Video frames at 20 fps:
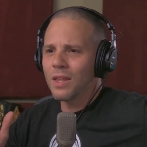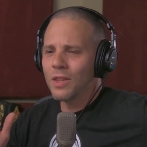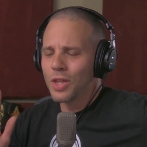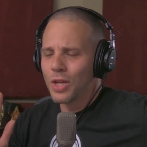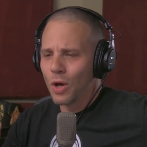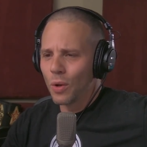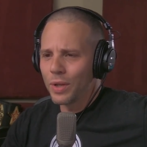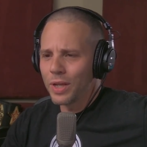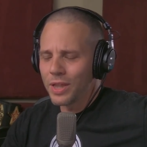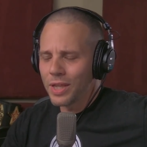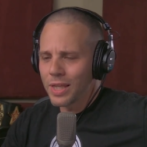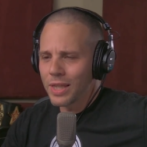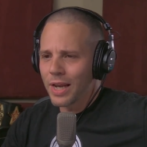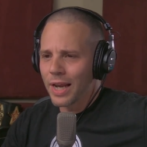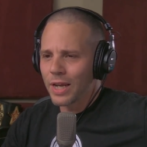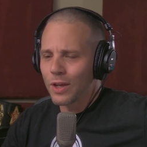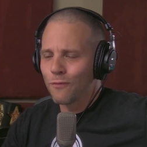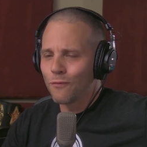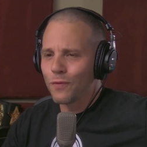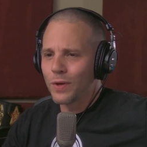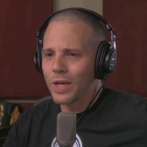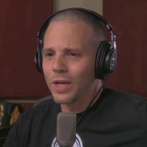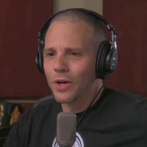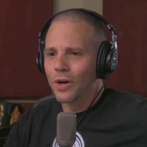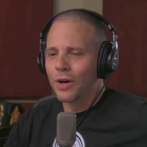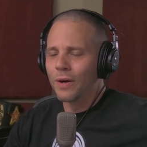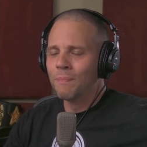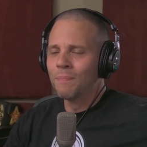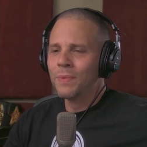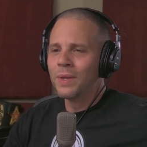the only thing that I could
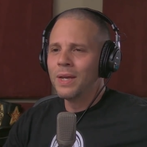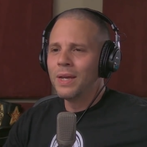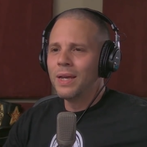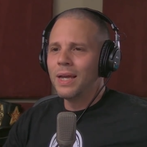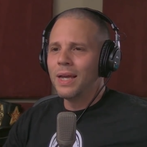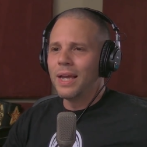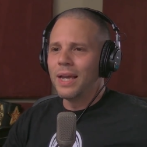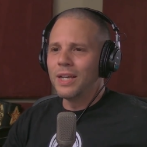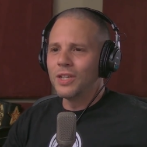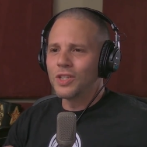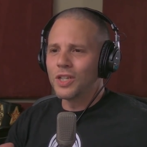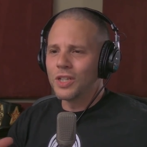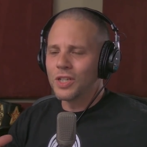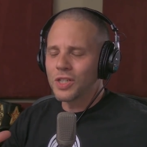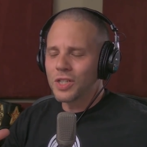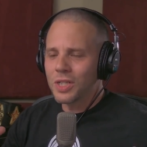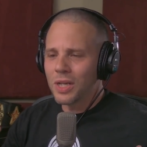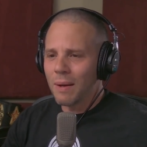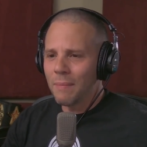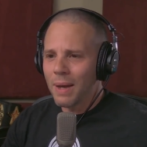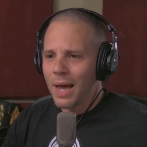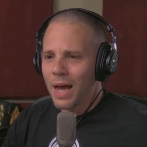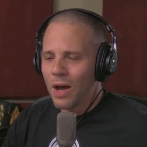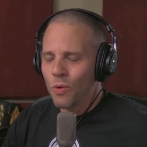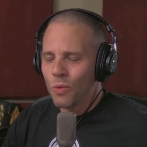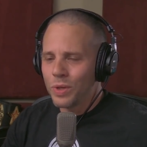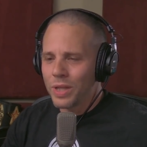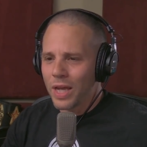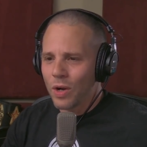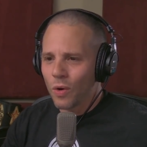figure is that
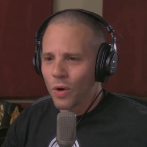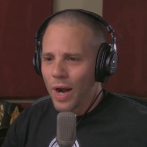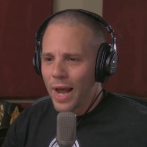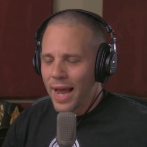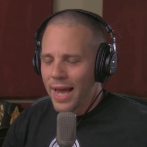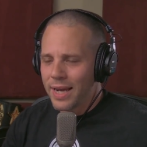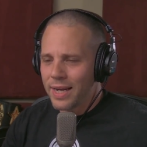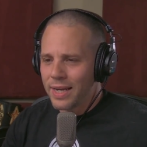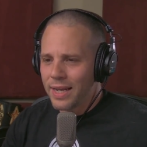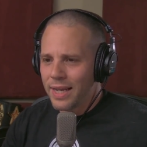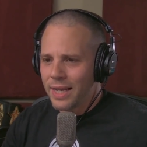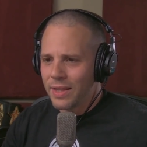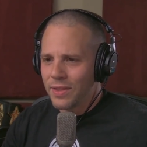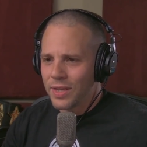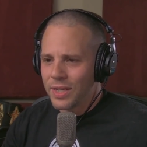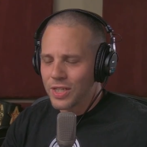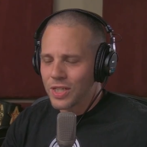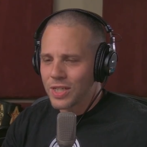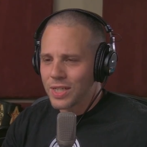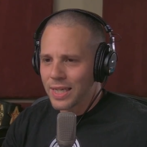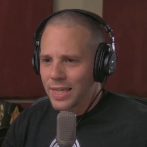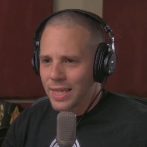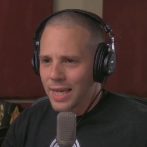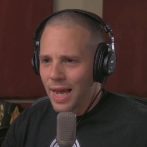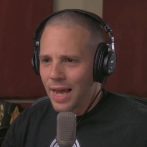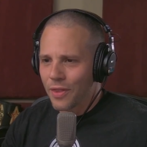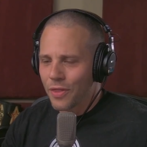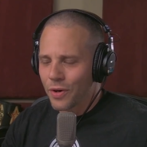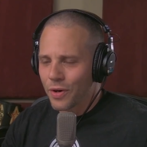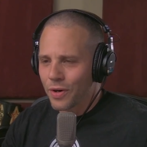somehow when they were editing this
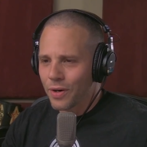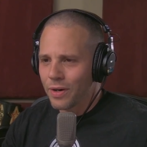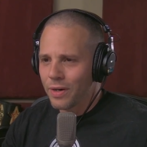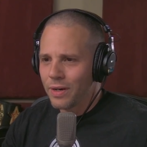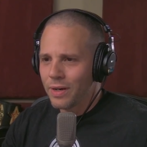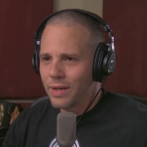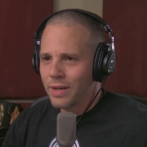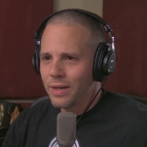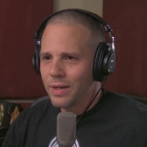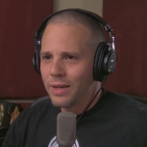together,